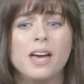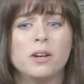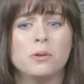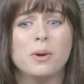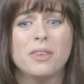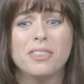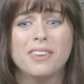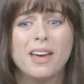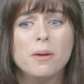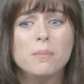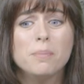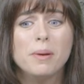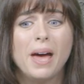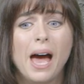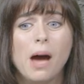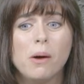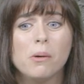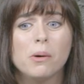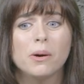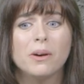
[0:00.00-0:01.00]
and without
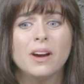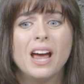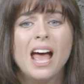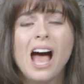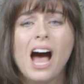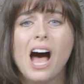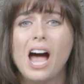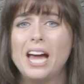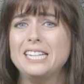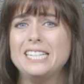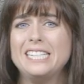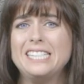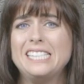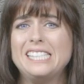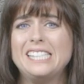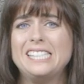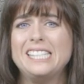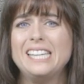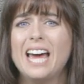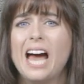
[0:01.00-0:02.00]
power, I
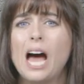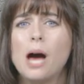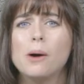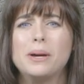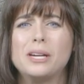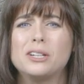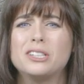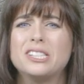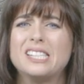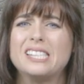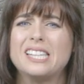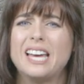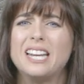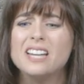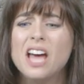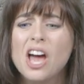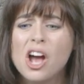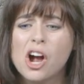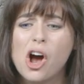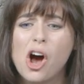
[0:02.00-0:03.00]
didn't see how I could
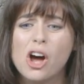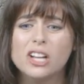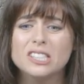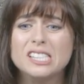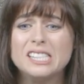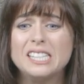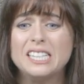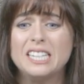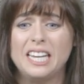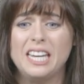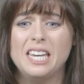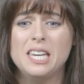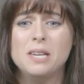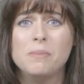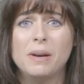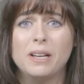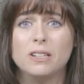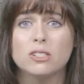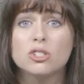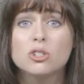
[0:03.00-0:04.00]
send constant
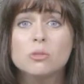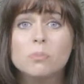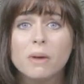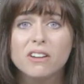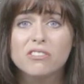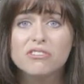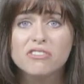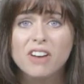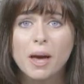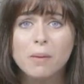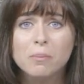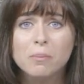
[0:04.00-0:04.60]
emails to my